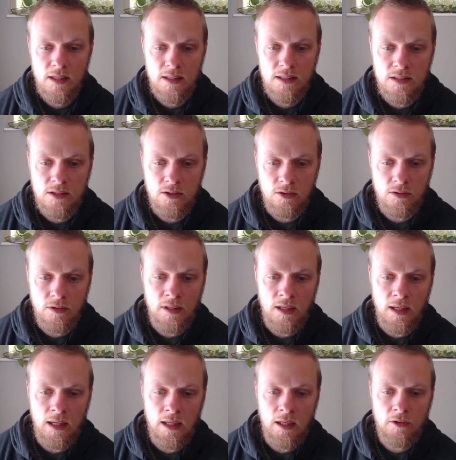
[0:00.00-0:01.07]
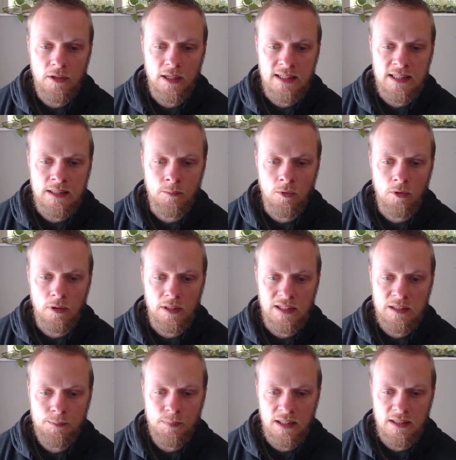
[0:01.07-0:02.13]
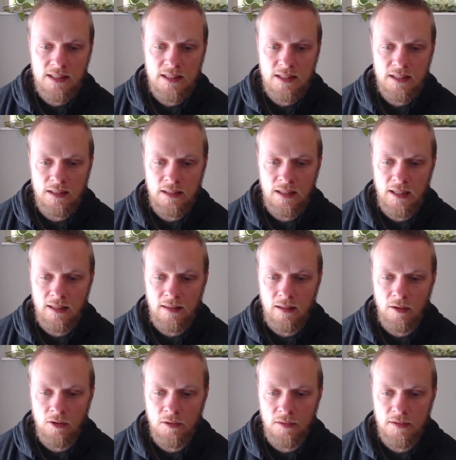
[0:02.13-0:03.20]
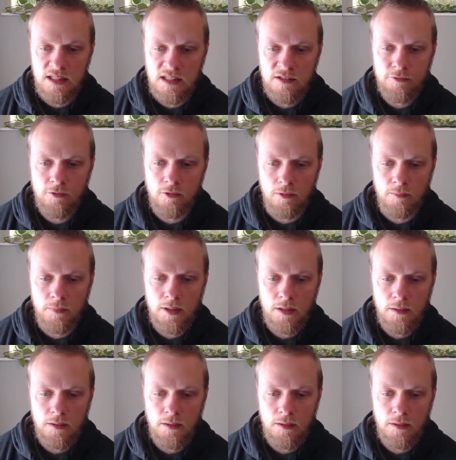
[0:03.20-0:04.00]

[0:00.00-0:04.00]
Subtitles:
So the ARX model expects data on this form,